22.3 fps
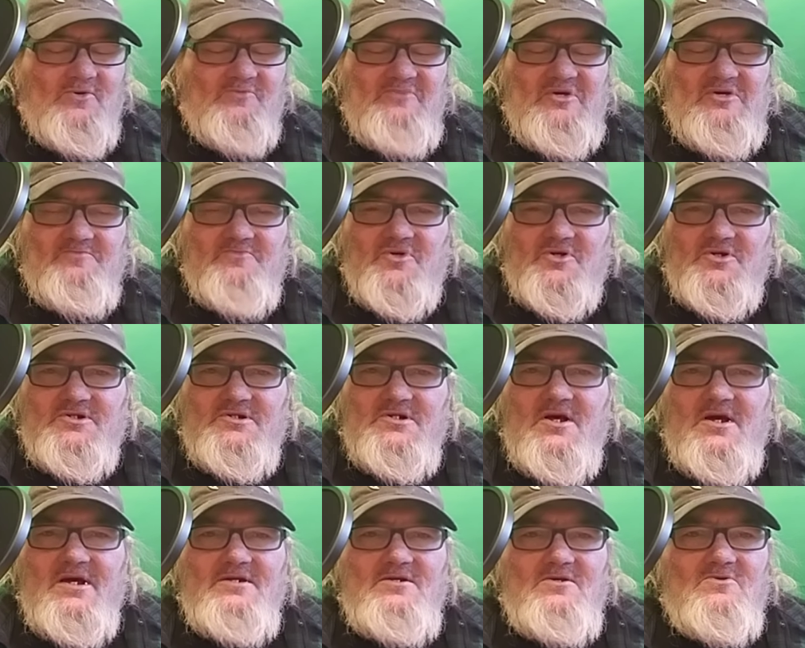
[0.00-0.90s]
remember
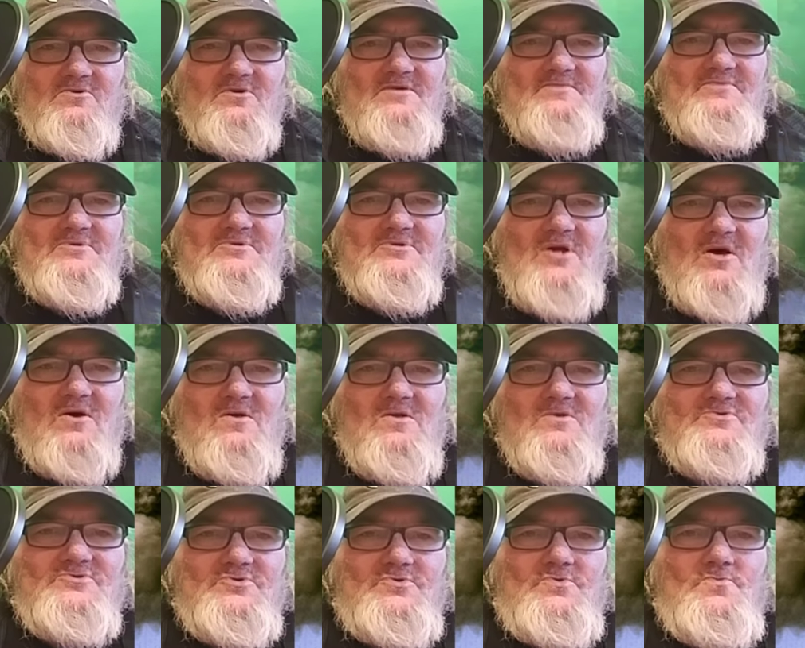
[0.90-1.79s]
9 11
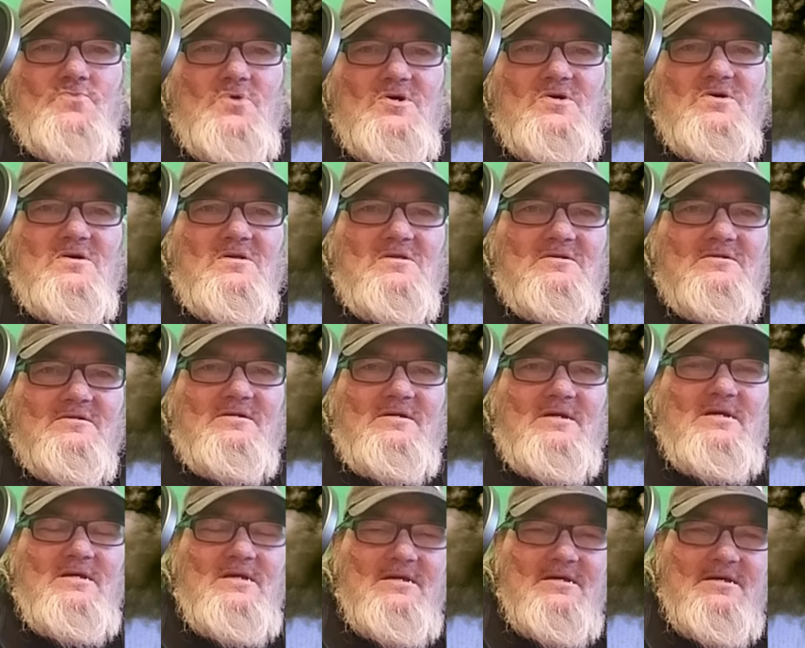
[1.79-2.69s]
all too well
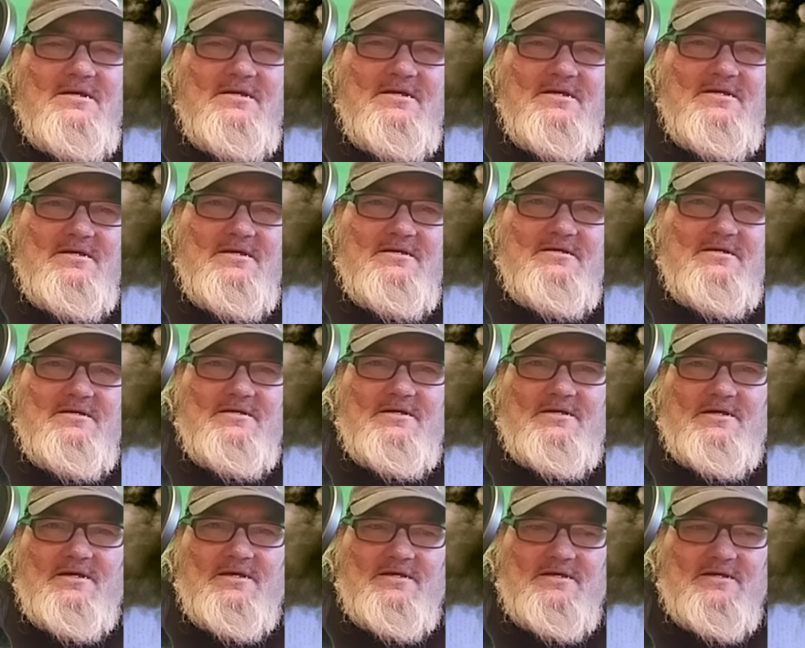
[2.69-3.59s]

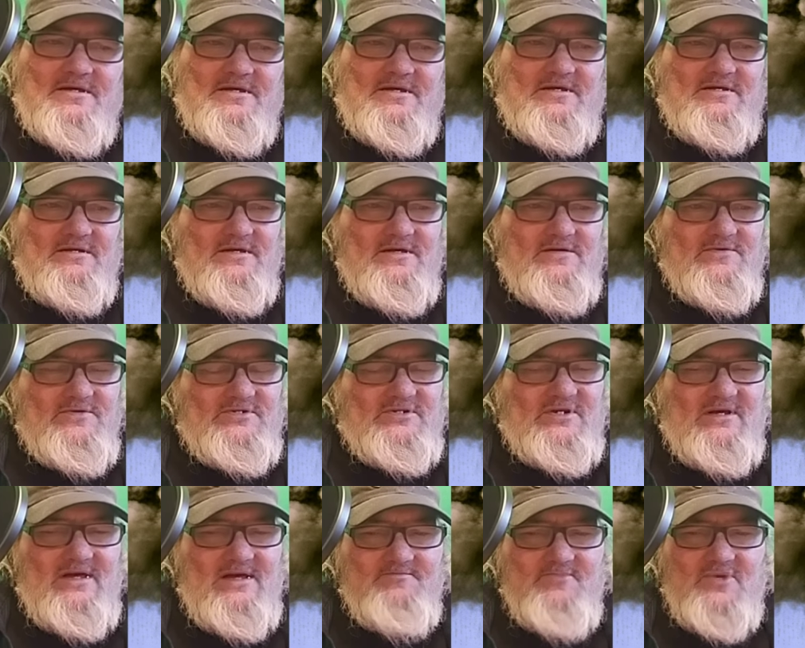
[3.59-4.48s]
uh, every
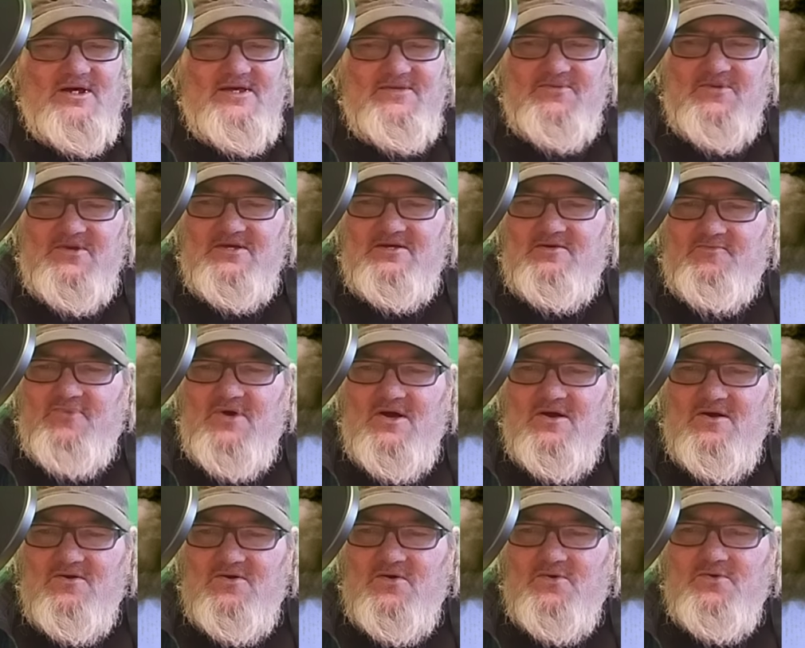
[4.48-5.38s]
time I think
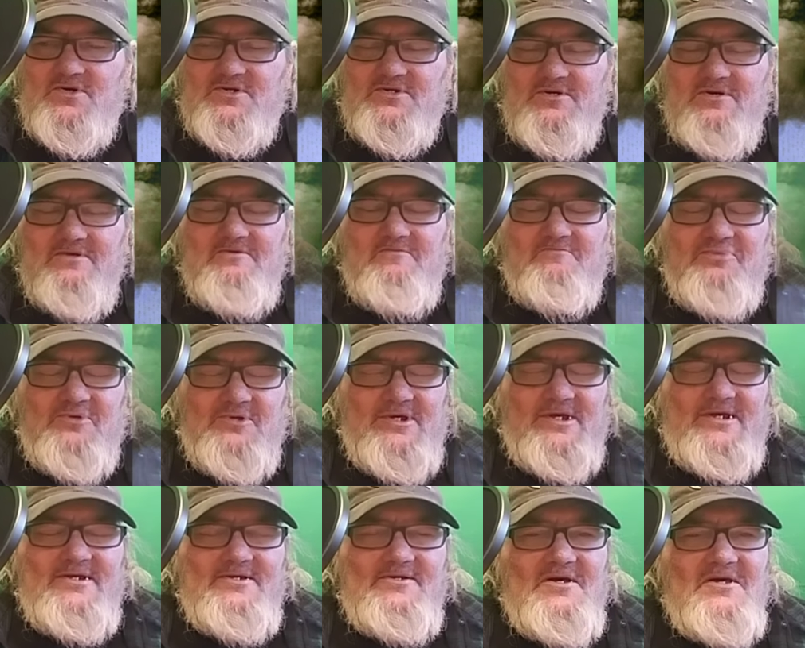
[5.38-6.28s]
about going on a
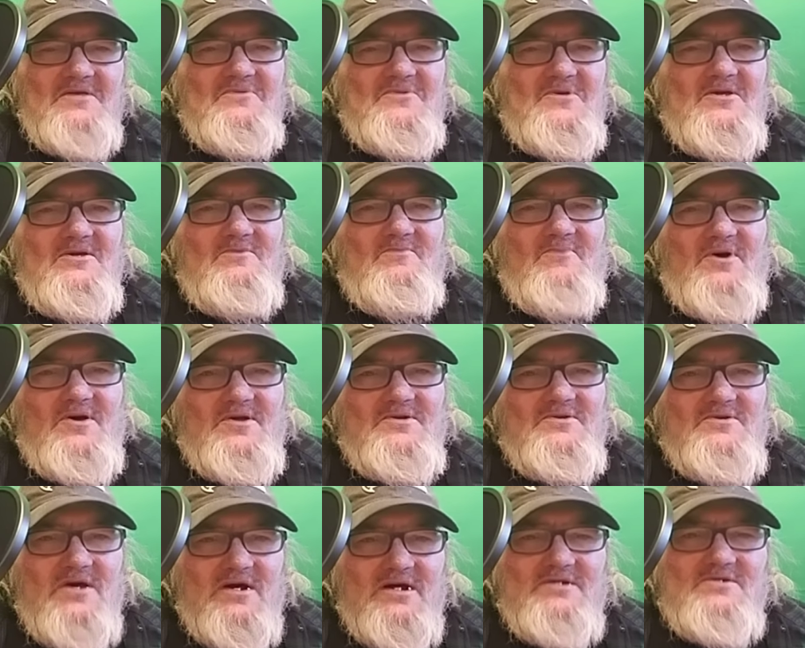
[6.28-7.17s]
plane, I think about
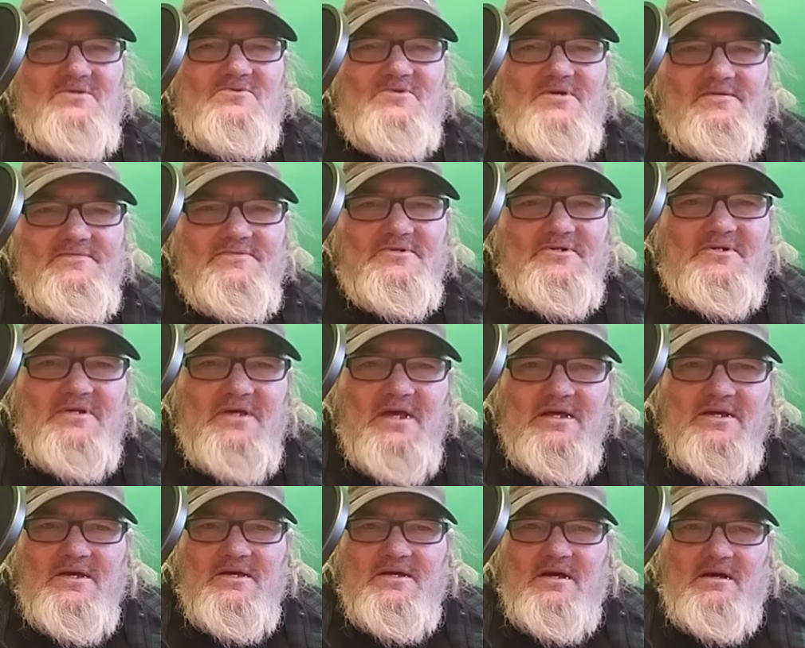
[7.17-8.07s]
9 11.
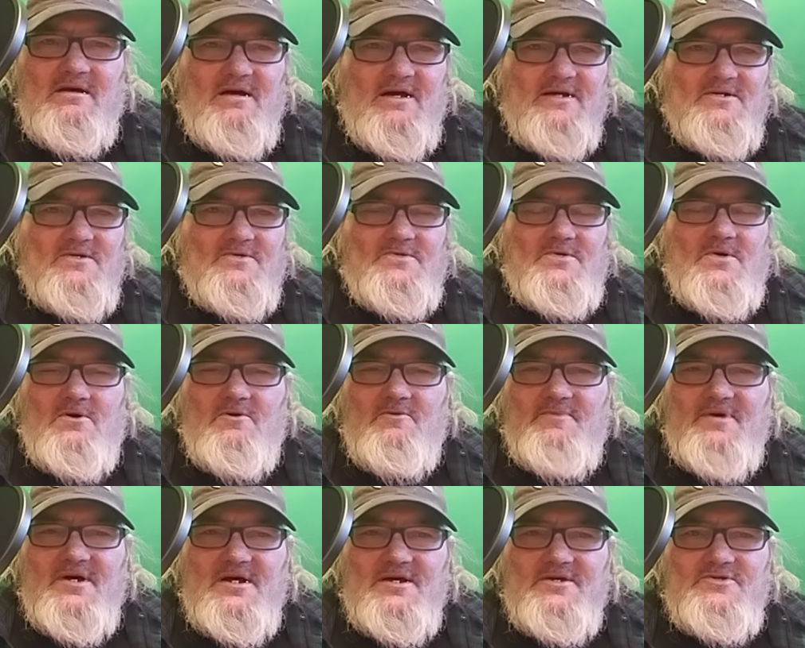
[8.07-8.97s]
I don't know
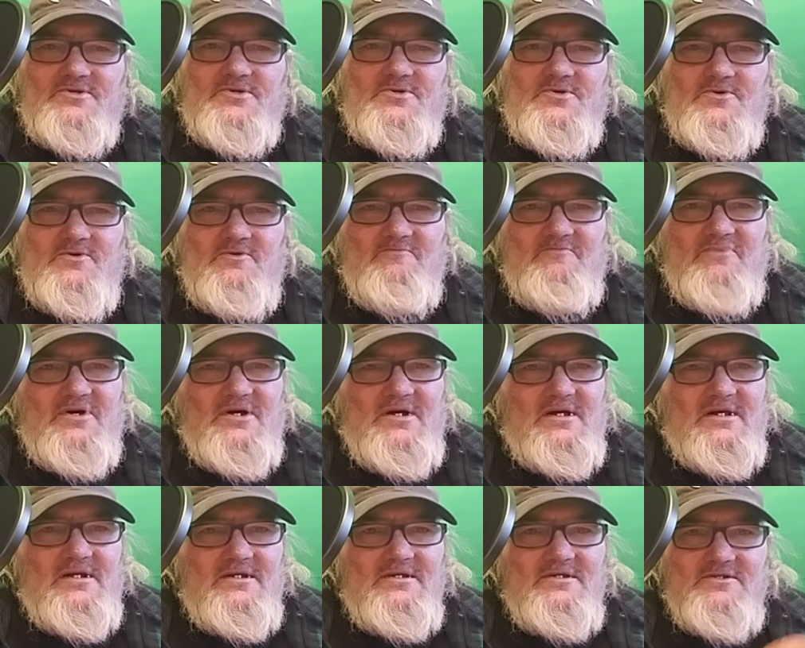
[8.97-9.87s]
about you,
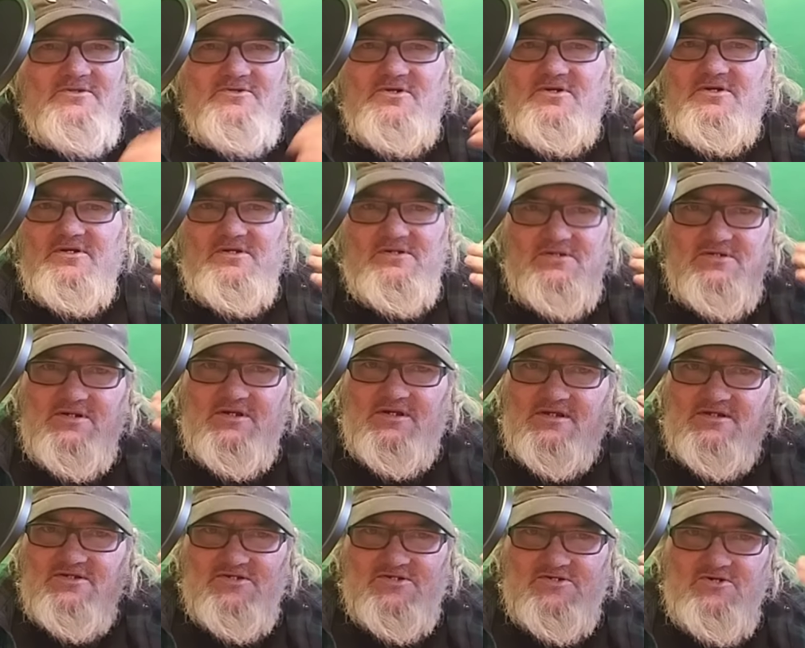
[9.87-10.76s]
but it just
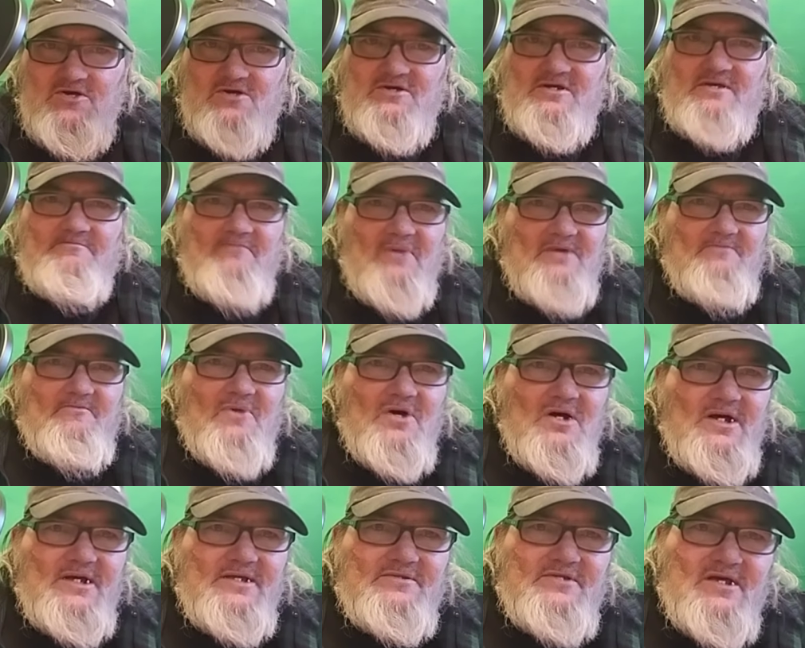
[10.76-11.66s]
stuck in my
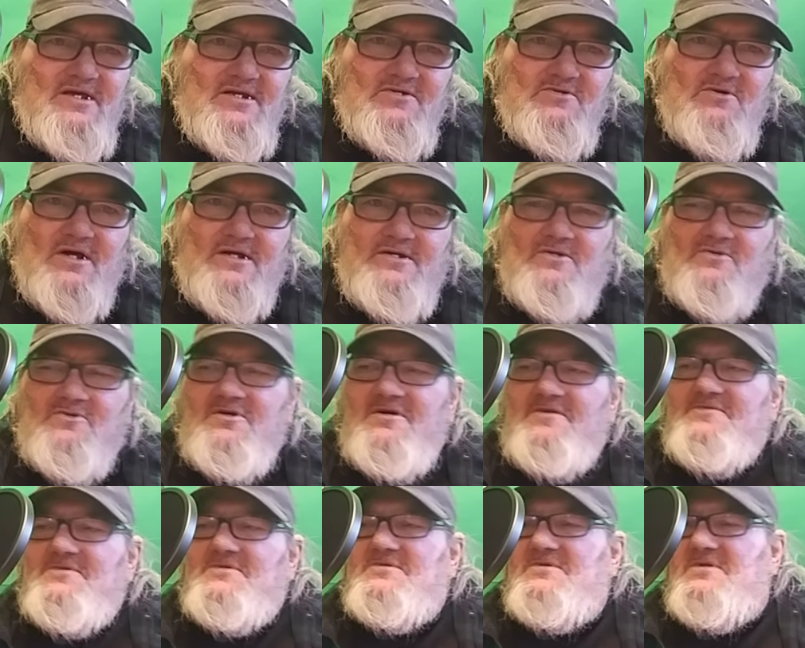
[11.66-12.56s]
mind that 9
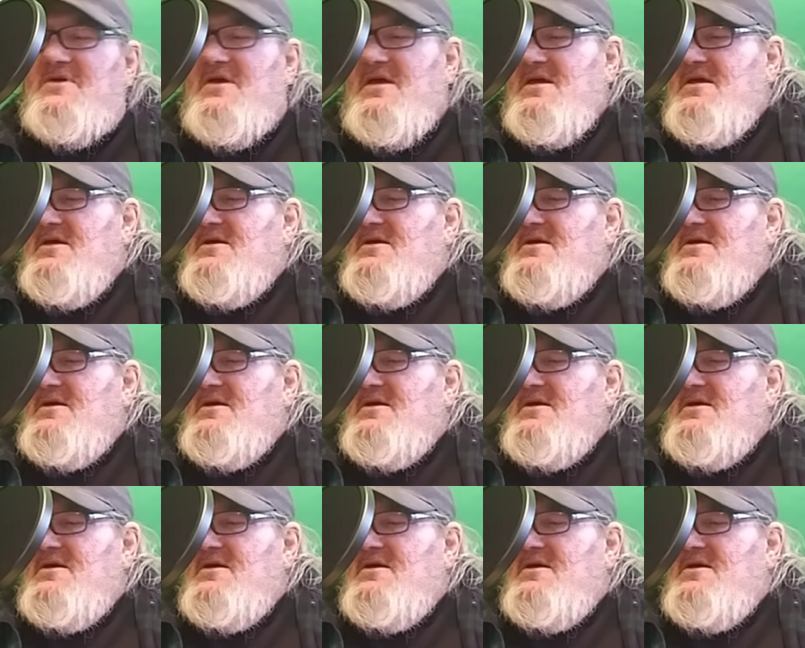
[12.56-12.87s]
11